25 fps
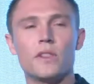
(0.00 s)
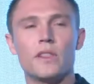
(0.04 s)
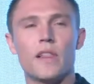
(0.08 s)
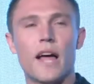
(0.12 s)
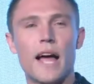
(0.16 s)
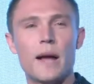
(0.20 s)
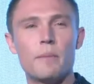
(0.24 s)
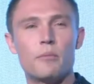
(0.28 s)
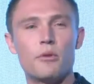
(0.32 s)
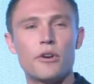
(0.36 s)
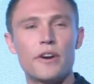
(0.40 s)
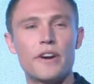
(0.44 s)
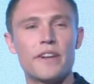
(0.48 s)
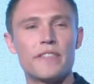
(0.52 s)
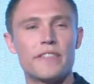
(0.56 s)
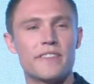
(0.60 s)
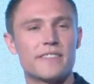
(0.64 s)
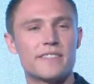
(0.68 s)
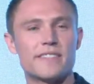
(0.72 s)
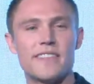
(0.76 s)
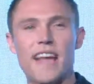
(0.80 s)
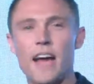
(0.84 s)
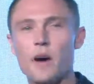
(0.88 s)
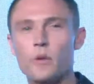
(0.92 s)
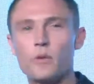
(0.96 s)
a library, the
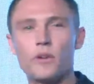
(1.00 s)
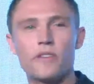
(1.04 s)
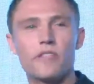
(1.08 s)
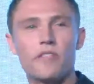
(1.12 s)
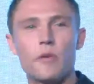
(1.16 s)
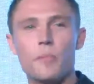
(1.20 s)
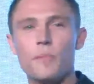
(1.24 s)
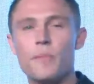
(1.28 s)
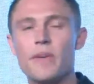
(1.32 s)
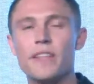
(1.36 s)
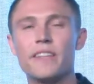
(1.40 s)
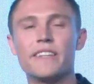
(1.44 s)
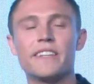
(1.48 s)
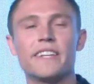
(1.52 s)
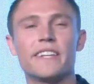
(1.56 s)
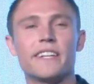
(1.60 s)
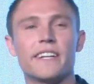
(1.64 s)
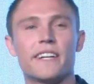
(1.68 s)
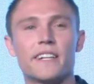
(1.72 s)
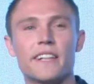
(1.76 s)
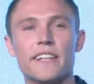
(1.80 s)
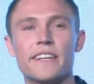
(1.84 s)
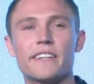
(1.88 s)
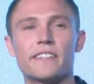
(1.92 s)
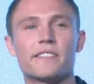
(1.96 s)
sound of a million
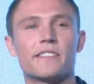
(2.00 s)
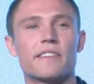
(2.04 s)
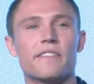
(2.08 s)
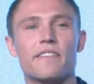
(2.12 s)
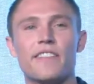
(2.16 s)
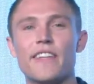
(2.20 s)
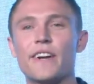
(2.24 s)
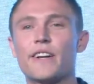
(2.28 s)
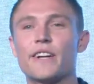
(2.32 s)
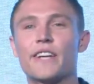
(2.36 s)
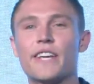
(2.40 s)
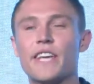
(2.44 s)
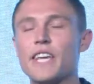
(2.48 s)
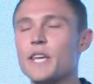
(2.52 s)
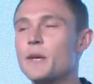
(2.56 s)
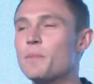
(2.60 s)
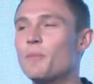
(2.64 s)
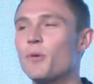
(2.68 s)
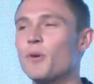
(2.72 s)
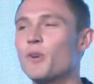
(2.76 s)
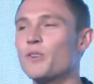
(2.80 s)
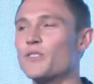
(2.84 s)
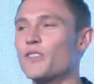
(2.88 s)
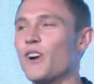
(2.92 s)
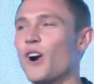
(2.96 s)
clicks of their
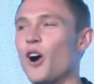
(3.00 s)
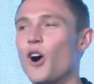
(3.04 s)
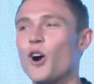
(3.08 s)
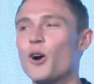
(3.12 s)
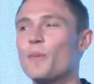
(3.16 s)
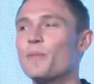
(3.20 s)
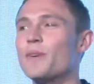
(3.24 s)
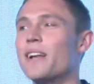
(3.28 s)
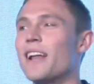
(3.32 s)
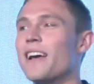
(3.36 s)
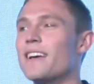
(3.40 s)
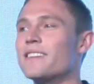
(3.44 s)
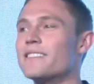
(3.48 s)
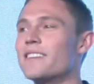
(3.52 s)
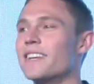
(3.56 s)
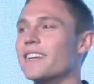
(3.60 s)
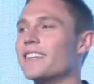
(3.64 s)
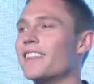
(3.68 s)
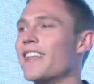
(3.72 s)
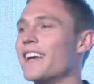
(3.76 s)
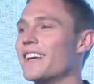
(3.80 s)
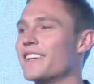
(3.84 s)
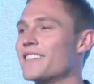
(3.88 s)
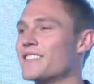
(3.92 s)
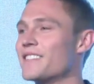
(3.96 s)
keyboards harmonizing
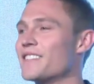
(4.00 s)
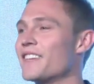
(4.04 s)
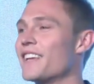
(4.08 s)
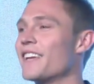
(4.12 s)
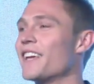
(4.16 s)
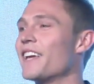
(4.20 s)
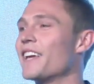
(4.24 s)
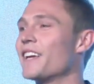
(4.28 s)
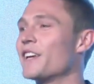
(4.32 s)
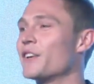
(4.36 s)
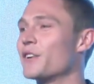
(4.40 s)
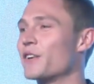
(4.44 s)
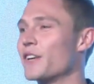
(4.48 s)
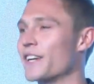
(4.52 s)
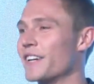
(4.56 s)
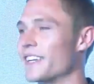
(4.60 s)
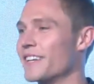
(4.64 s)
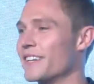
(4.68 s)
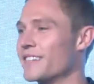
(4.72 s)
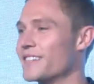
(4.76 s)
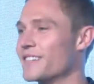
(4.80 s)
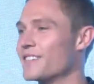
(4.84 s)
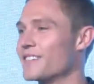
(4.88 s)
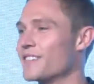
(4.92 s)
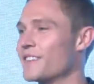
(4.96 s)
like singing
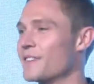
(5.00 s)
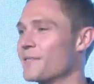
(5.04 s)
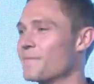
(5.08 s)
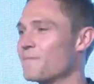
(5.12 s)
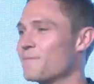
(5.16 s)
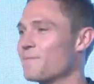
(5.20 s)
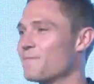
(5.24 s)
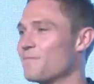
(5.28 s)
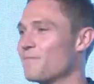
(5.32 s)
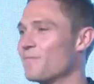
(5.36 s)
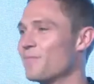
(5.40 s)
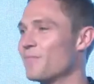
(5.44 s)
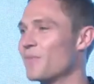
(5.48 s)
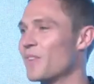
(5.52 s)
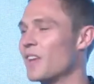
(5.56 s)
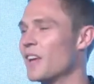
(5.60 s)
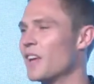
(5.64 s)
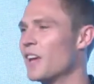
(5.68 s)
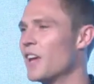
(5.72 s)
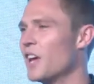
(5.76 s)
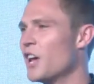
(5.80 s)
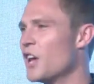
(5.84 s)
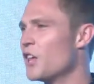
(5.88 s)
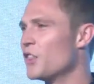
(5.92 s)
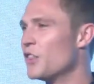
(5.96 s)
crickets.
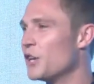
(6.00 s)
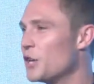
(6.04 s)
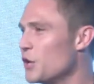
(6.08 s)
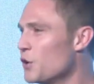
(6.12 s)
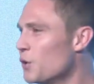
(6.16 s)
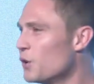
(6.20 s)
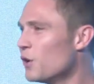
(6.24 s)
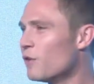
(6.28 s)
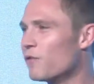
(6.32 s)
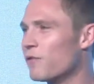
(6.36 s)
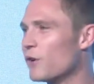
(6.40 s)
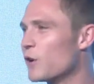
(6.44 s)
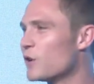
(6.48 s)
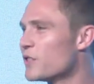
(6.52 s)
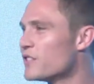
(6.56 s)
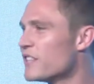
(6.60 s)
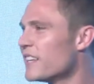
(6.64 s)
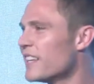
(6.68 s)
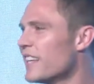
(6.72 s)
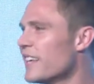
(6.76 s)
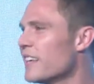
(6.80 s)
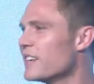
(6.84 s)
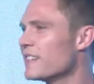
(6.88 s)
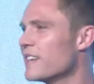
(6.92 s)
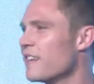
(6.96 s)
The
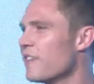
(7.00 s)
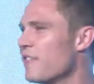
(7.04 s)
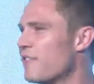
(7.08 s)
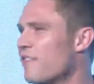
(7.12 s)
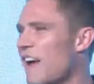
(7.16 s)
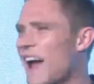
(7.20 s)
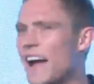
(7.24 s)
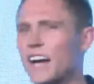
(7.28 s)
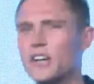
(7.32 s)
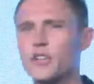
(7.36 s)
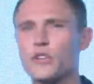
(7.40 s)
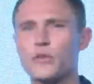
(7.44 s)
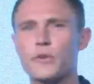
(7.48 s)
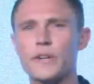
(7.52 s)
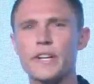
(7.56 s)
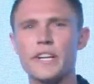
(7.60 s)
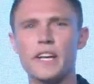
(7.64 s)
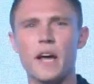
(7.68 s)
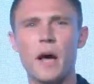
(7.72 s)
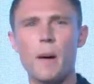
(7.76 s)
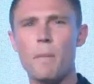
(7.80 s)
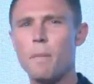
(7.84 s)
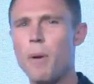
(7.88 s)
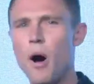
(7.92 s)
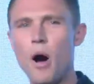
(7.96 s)
university is a factory
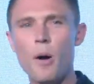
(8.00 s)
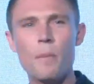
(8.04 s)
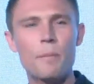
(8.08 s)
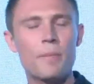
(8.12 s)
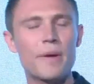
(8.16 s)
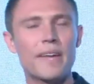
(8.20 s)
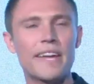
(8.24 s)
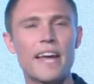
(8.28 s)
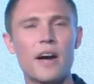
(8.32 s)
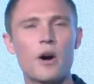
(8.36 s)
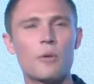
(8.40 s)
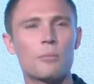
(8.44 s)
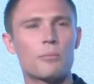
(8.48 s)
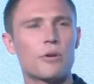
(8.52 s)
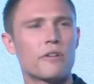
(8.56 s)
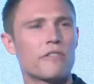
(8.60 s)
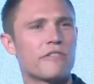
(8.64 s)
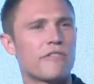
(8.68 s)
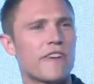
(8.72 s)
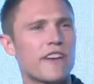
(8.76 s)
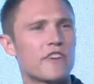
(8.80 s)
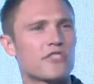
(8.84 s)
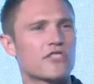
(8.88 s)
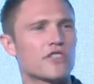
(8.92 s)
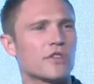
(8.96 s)
pumping out
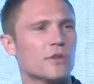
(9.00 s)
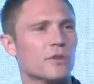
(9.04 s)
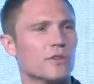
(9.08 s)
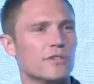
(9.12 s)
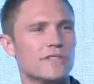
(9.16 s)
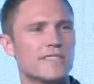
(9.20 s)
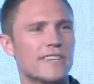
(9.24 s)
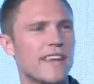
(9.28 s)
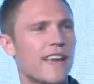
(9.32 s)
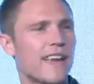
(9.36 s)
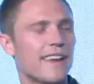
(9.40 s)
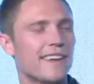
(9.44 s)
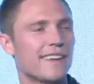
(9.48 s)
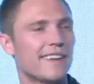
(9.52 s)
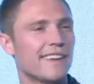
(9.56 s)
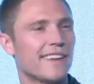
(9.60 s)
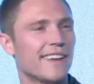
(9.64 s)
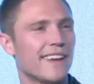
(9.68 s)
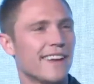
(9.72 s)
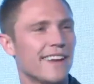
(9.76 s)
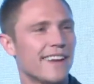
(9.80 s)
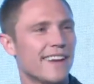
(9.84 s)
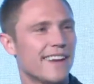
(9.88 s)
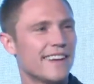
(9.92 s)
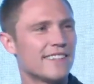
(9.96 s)
professionals, yet
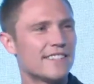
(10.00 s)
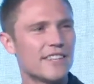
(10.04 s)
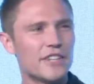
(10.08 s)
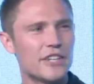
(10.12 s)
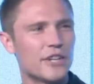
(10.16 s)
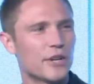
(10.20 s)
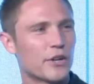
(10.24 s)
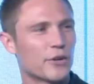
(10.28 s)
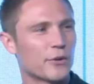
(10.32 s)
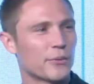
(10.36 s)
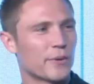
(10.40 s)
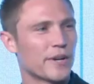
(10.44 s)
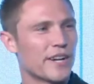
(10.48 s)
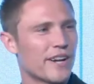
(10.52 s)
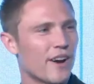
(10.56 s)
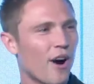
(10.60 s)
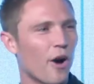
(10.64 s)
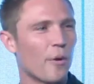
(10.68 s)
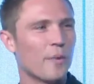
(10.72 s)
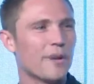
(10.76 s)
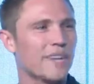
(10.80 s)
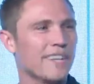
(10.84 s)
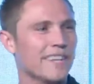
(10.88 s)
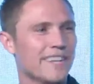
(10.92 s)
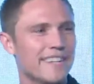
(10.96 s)
is a degree
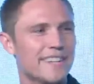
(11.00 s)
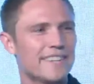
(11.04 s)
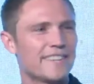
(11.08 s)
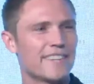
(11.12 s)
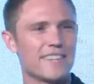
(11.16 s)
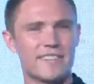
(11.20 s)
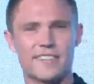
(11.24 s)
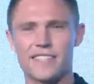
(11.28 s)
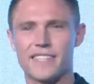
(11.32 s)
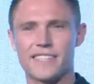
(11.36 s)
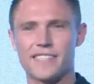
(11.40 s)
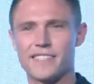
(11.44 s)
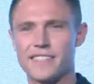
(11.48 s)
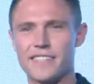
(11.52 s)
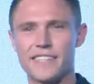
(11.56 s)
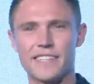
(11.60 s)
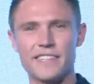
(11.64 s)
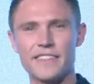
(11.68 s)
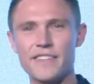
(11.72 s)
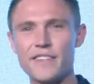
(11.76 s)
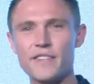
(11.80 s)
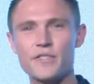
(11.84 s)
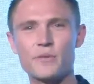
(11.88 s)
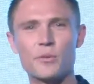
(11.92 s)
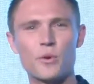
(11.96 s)
all we need to succeed
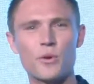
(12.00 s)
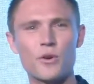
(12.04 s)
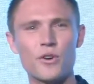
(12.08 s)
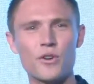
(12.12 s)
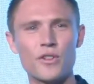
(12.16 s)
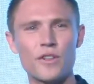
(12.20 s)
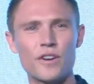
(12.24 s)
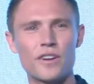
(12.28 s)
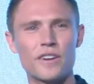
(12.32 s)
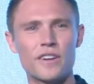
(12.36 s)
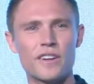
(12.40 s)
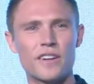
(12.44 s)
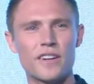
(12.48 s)
in this world?